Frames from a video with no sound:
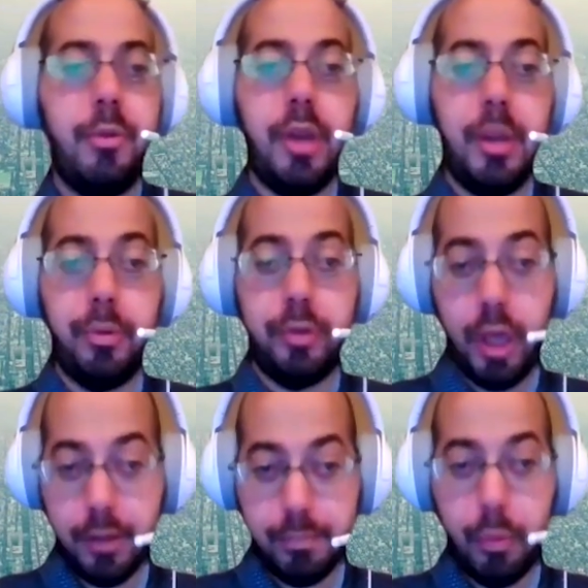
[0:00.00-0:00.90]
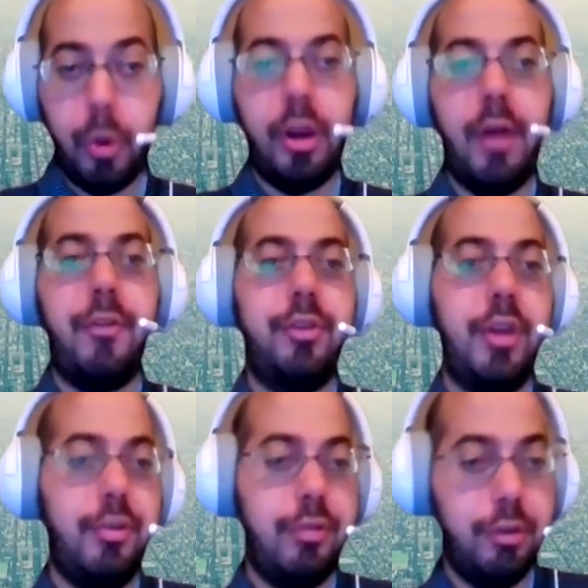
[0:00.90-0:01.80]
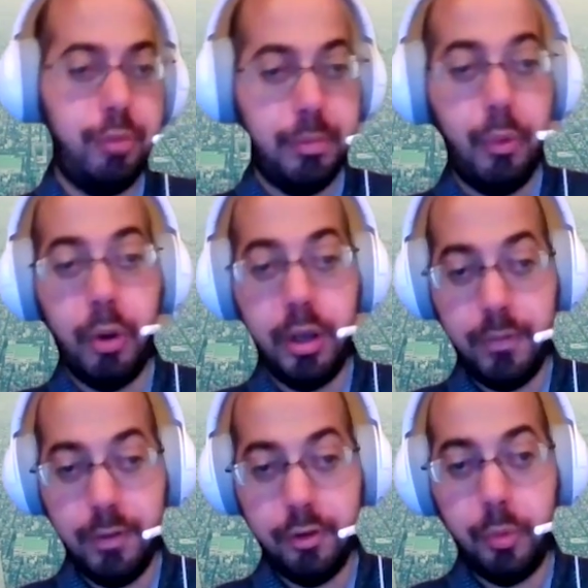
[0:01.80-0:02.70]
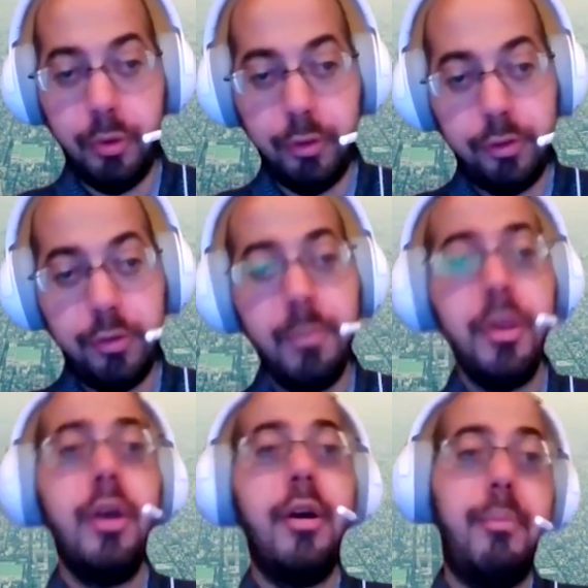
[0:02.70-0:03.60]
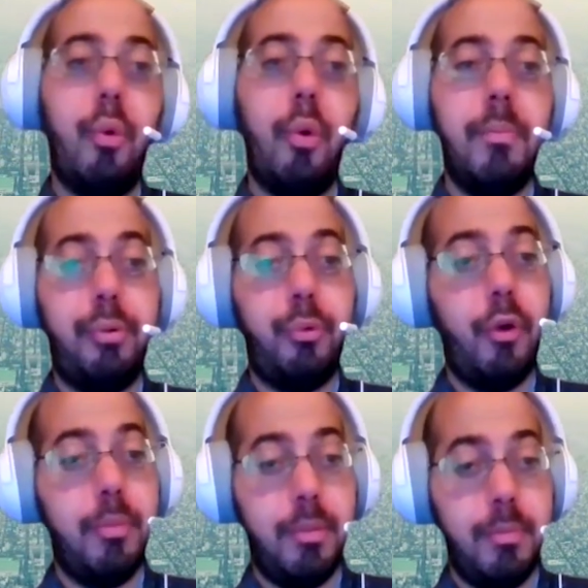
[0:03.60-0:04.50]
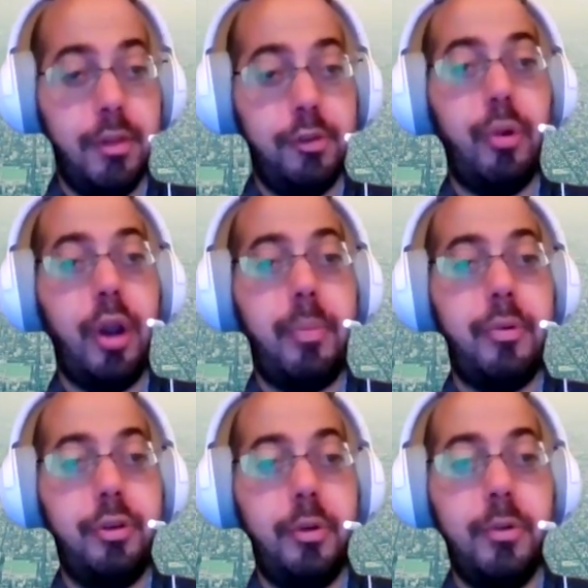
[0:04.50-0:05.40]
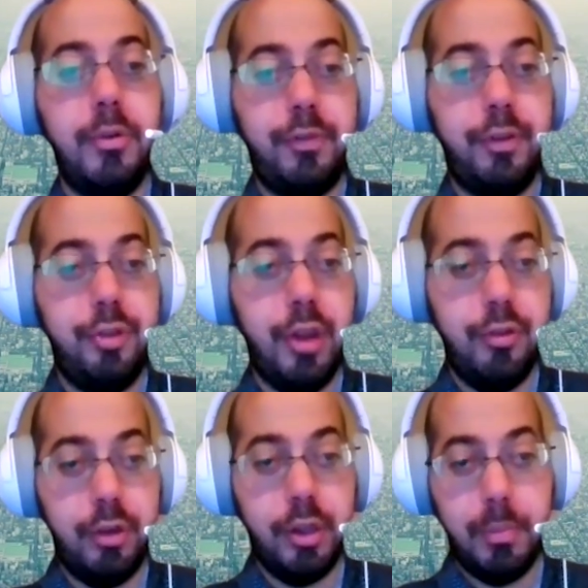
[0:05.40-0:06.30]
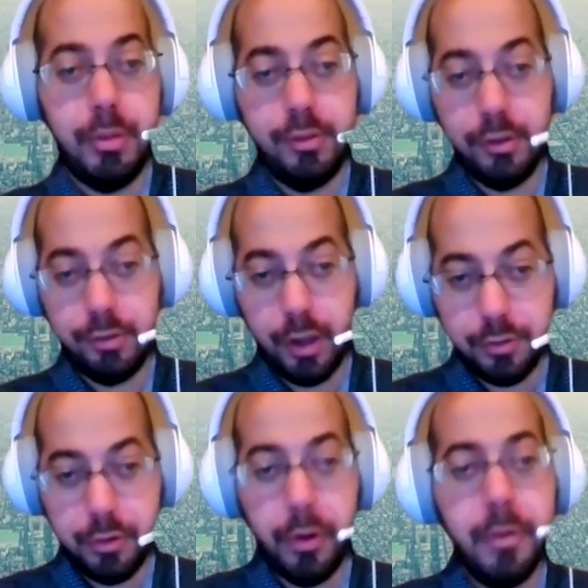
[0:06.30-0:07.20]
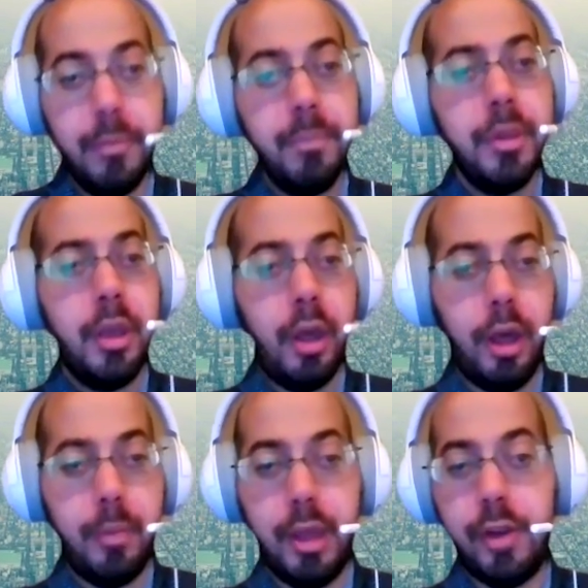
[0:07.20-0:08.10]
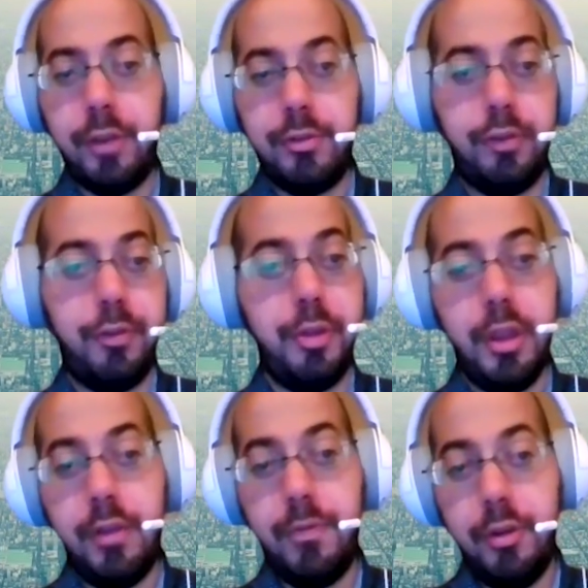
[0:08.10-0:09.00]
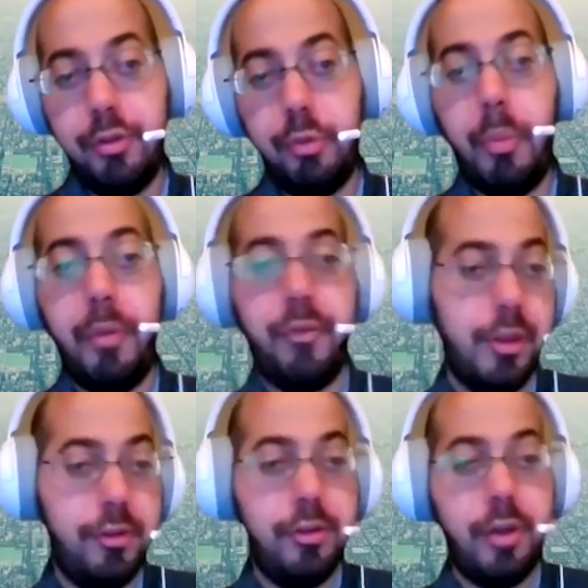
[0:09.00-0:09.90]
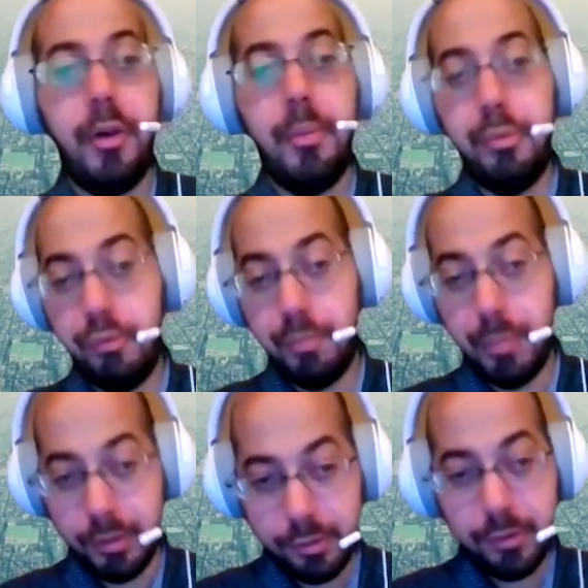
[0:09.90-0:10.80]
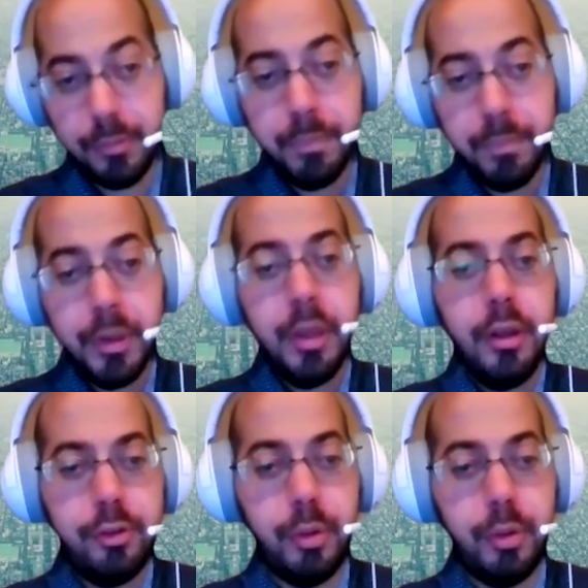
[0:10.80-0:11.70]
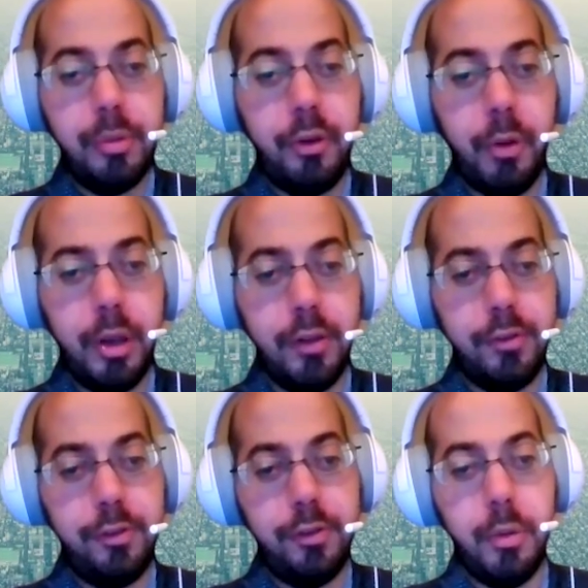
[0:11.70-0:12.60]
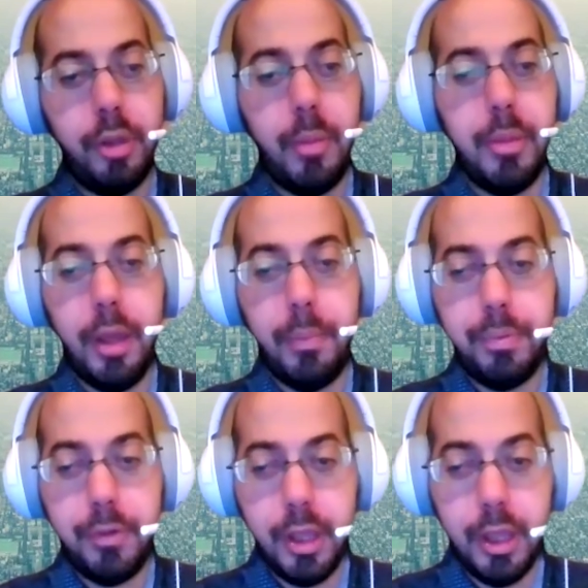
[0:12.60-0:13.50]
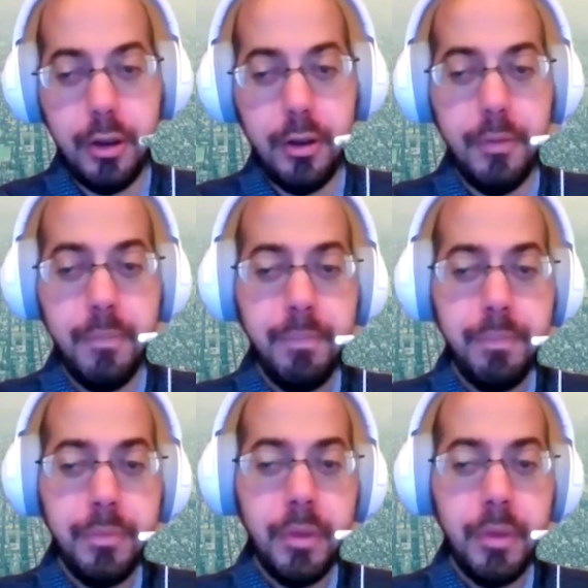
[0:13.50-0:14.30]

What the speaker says: then they're able to have more conversations with more individuals. More employment means more opportunities for changing the business sector, and not just for the individual, but for these entire movements. So I'm curious, you know, coming up in